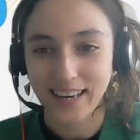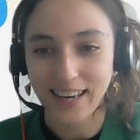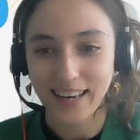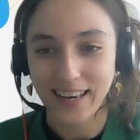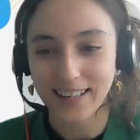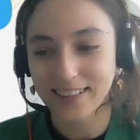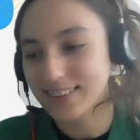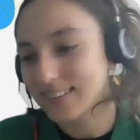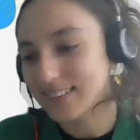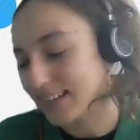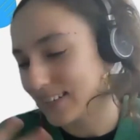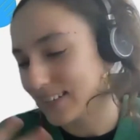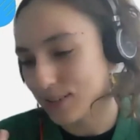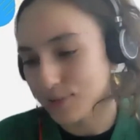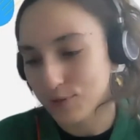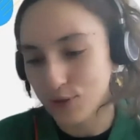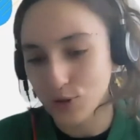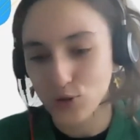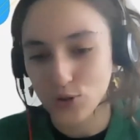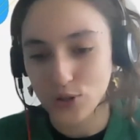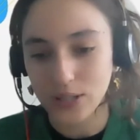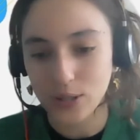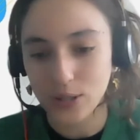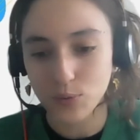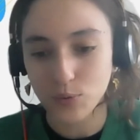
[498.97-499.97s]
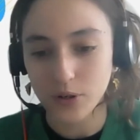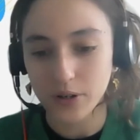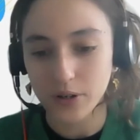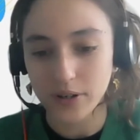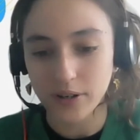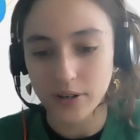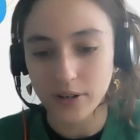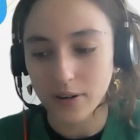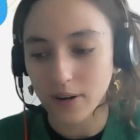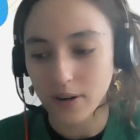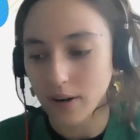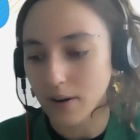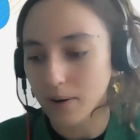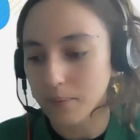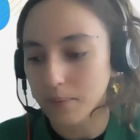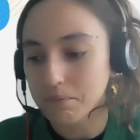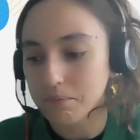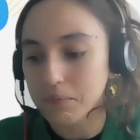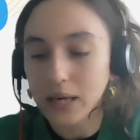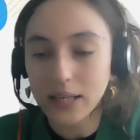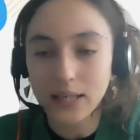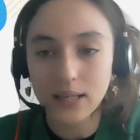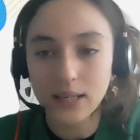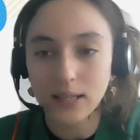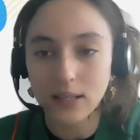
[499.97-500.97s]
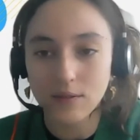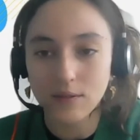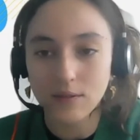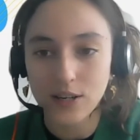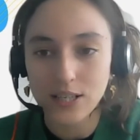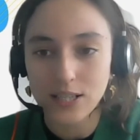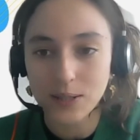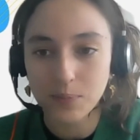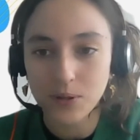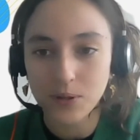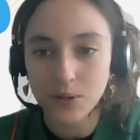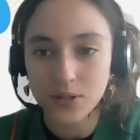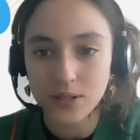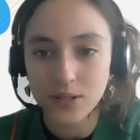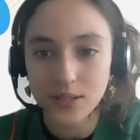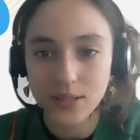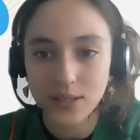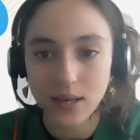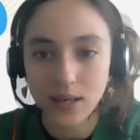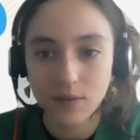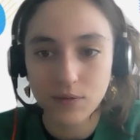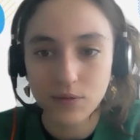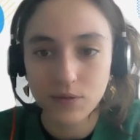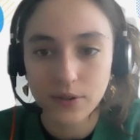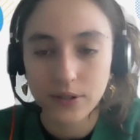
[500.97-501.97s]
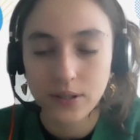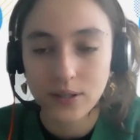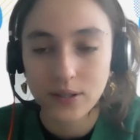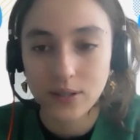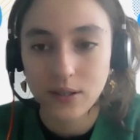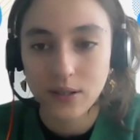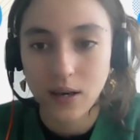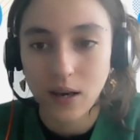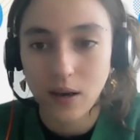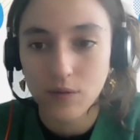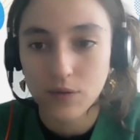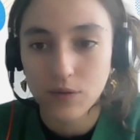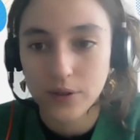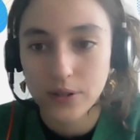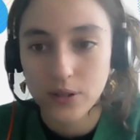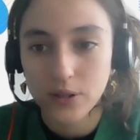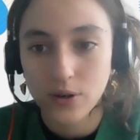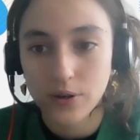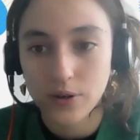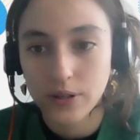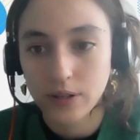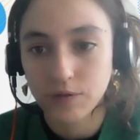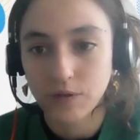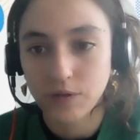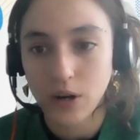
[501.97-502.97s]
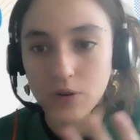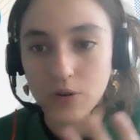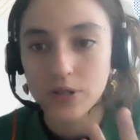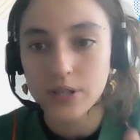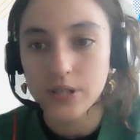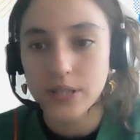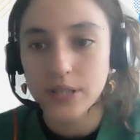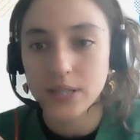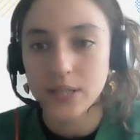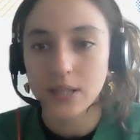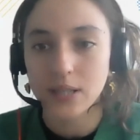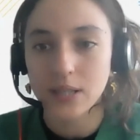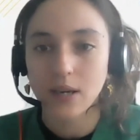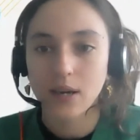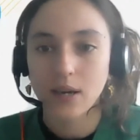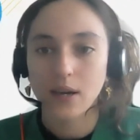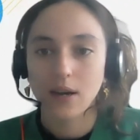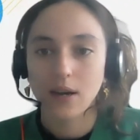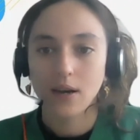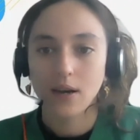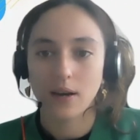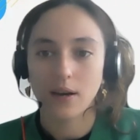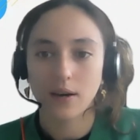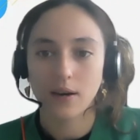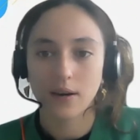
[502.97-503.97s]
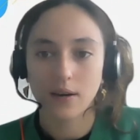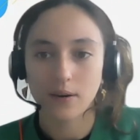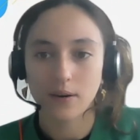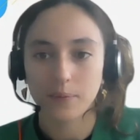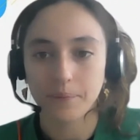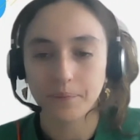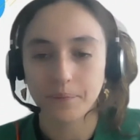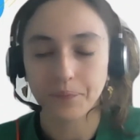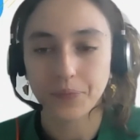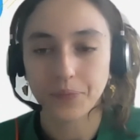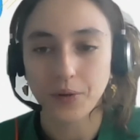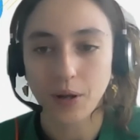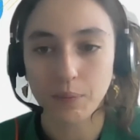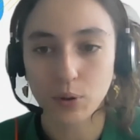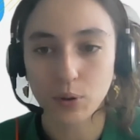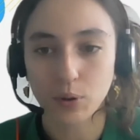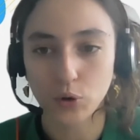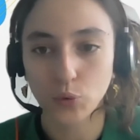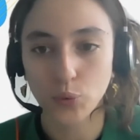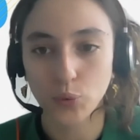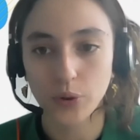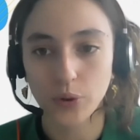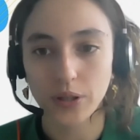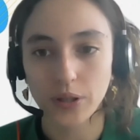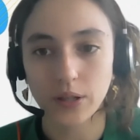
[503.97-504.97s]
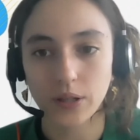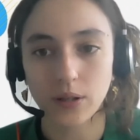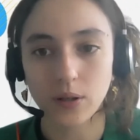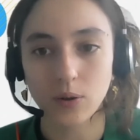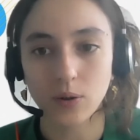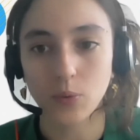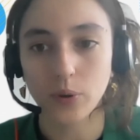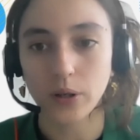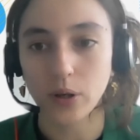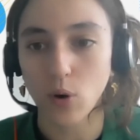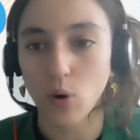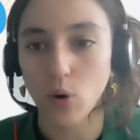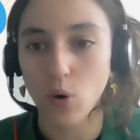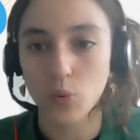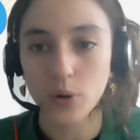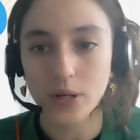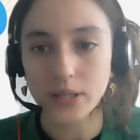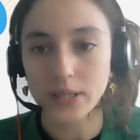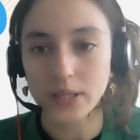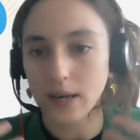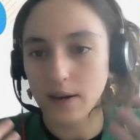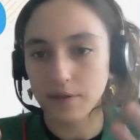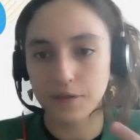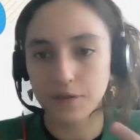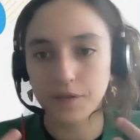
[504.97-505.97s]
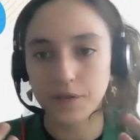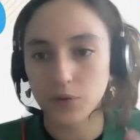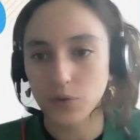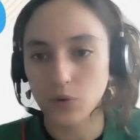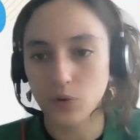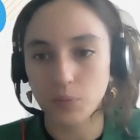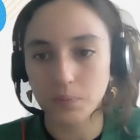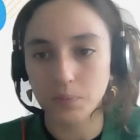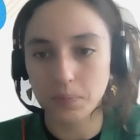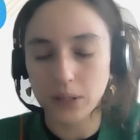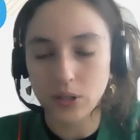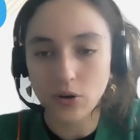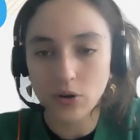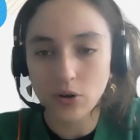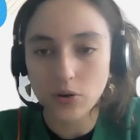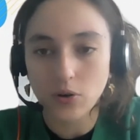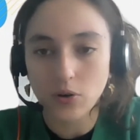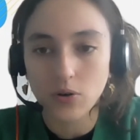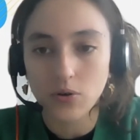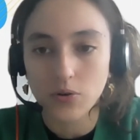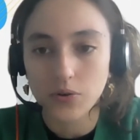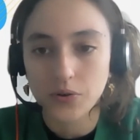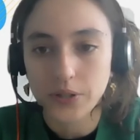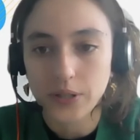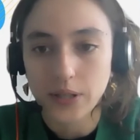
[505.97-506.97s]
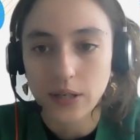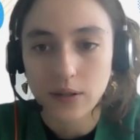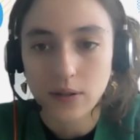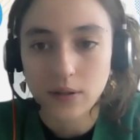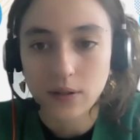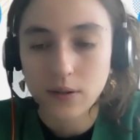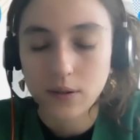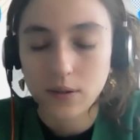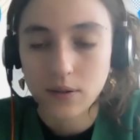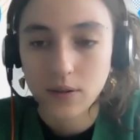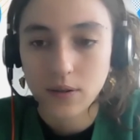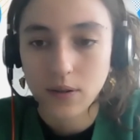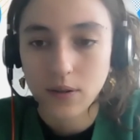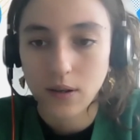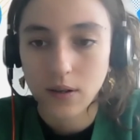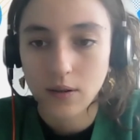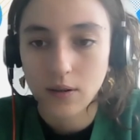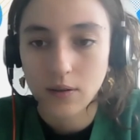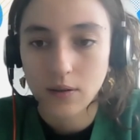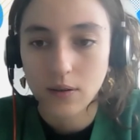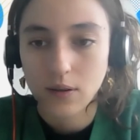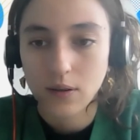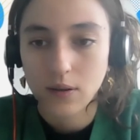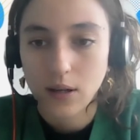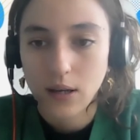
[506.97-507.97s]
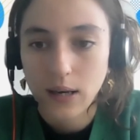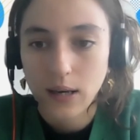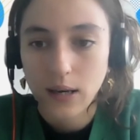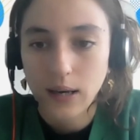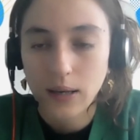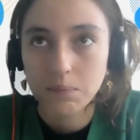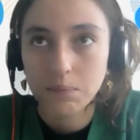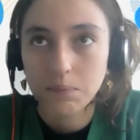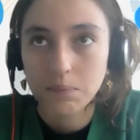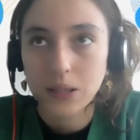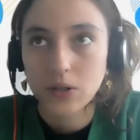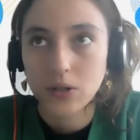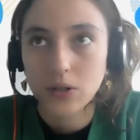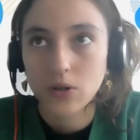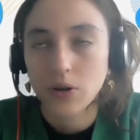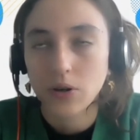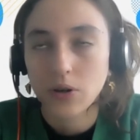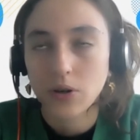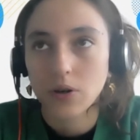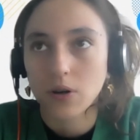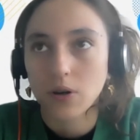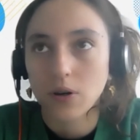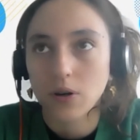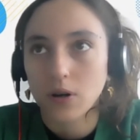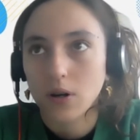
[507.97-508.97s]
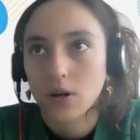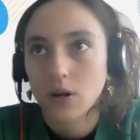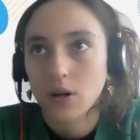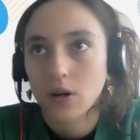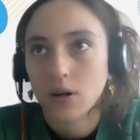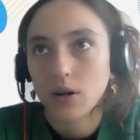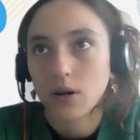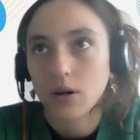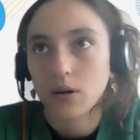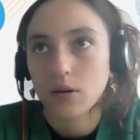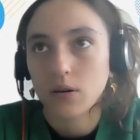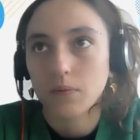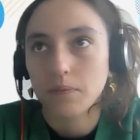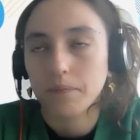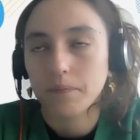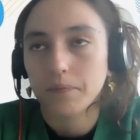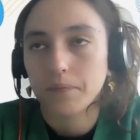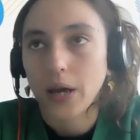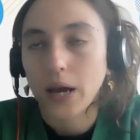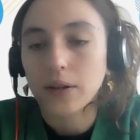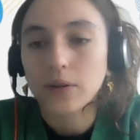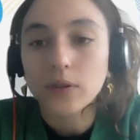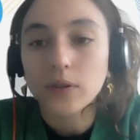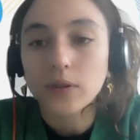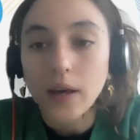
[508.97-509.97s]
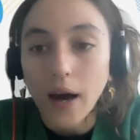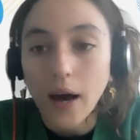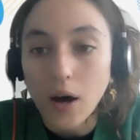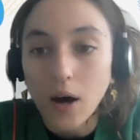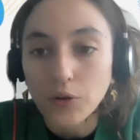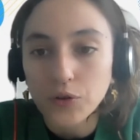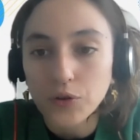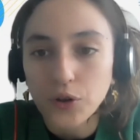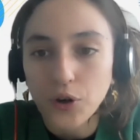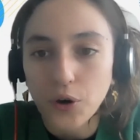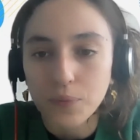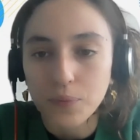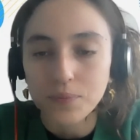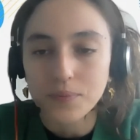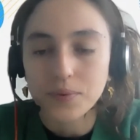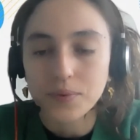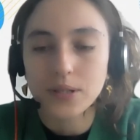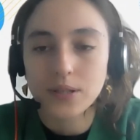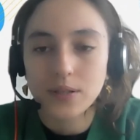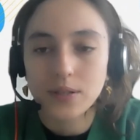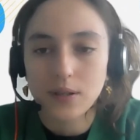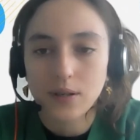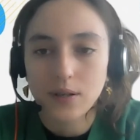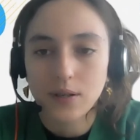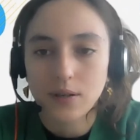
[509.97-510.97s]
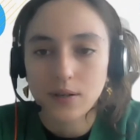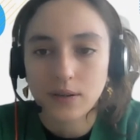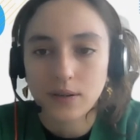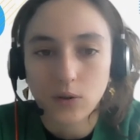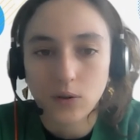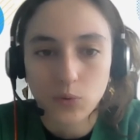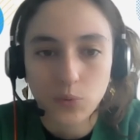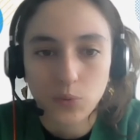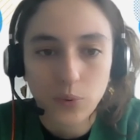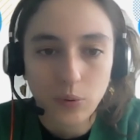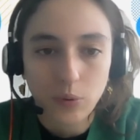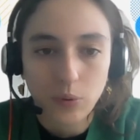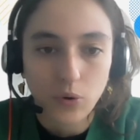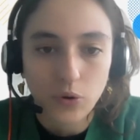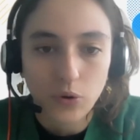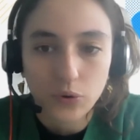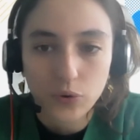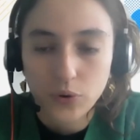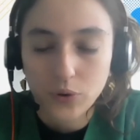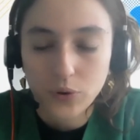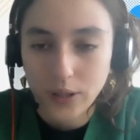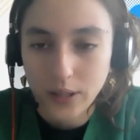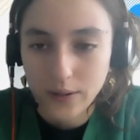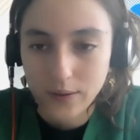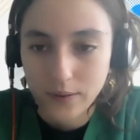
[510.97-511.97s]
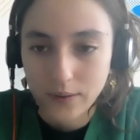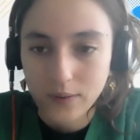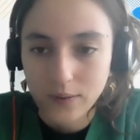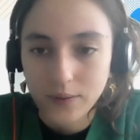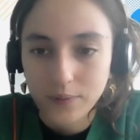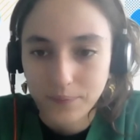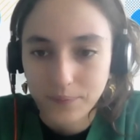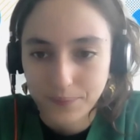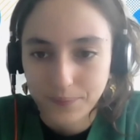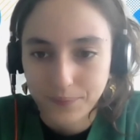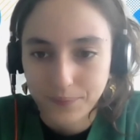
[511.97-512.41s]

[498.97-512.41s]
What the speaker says: And then eventually we're making investments. Every year it varies, but we always have, you know, bigger goals and bigger outcomes that we want to get.